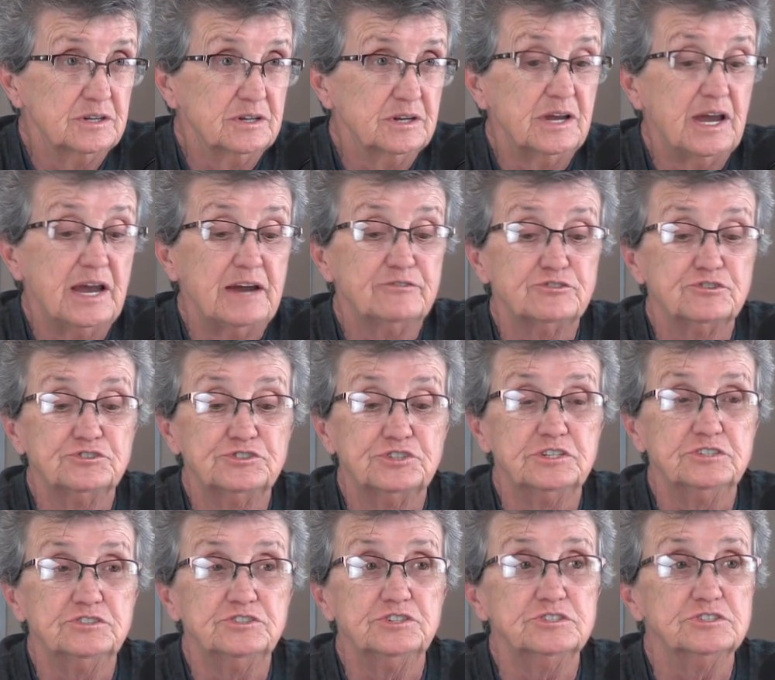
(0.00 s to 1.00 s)
After 10
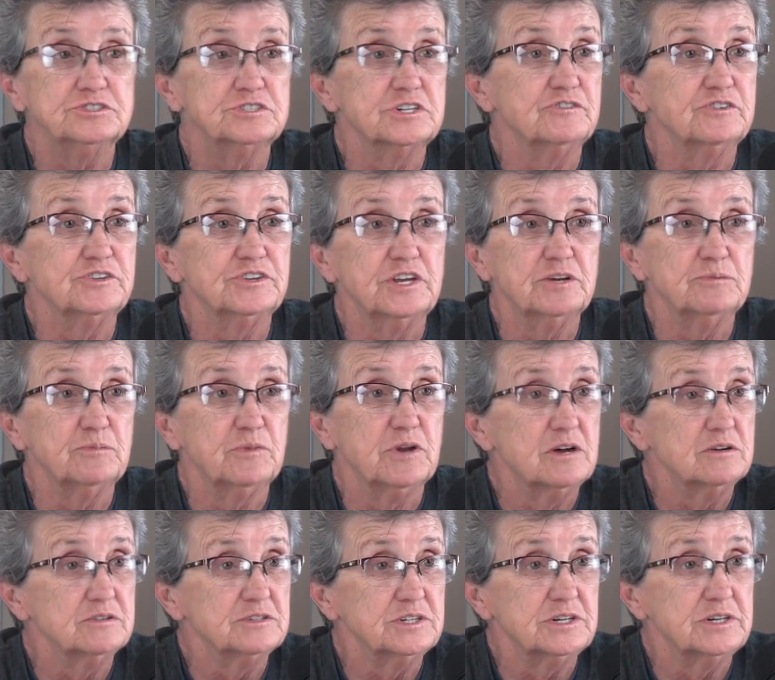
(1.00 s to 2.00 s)
years, everything
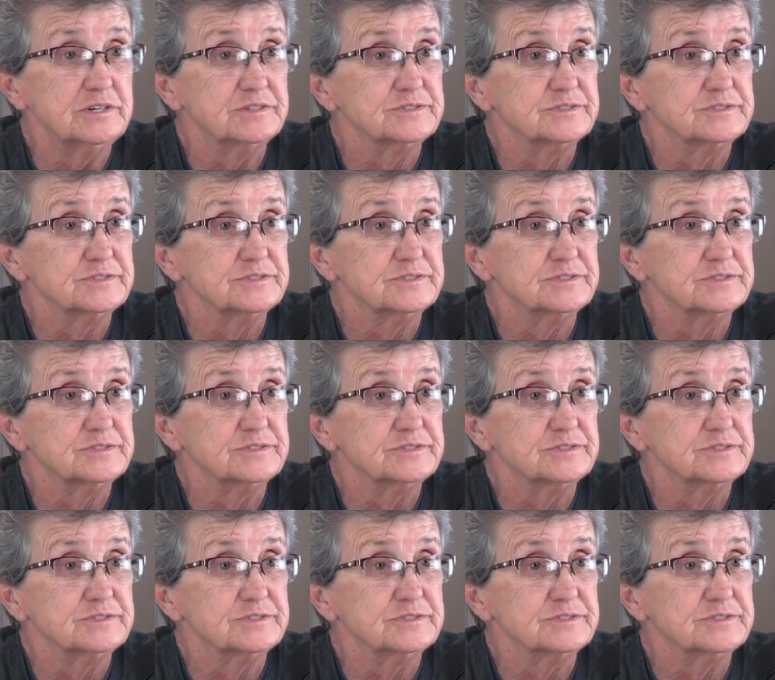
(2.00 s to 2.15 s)
belonged to us.